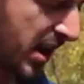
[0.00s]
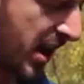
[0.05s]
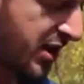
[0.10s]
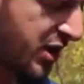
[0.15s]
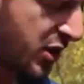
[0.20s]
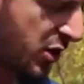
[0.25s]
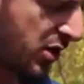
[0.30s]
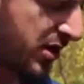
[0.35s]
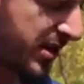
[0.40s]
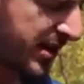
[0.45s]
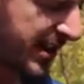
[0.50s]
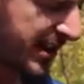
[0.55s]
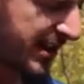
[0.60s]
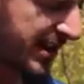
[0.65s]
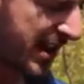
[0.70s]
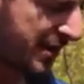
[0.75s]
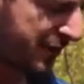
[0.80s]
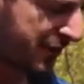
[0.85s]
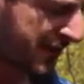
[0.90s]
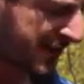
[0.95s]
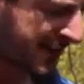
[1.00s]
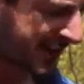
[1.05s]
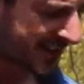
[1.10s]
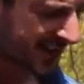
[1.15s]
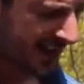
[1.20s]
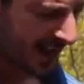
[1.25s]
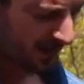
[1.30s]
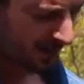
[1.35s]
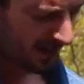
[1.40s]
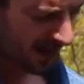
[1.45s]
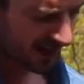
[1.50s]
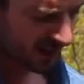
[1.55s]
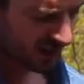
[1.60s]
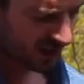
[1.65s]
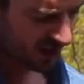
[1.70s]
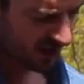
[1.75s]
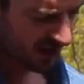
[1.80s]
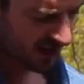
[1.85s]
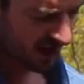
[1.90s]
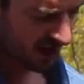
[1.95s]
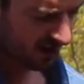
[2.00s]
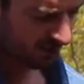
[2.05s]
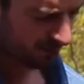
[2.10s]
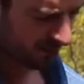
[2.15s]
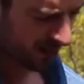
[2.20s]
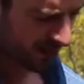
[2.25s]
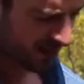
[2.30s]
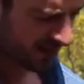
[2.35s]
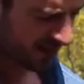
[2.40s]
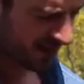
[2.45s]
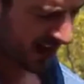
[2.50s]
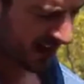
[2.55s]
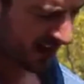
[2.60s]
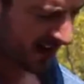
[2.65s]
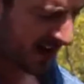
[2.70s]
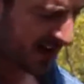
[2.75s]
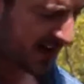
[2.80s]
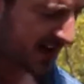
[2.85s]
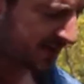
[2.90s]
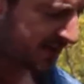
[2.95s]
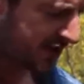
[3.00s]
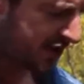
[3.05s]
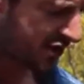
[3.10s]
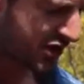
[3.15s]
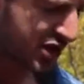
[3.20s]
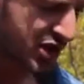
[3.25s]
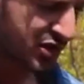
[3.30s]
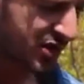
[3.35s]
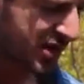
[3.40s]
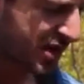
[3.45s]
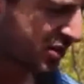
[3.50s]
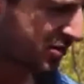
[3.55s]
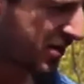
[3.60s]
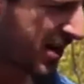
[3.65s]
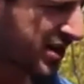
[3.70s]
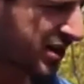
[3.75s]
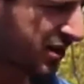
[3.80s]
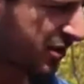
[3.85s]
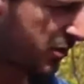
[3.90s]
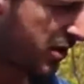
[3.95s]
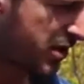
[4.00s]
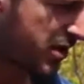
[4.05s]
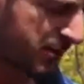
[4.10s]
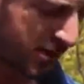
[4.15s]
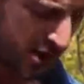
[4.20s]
and you only need that finger down. Make sure you're not pressing down any of the other strings. We actually want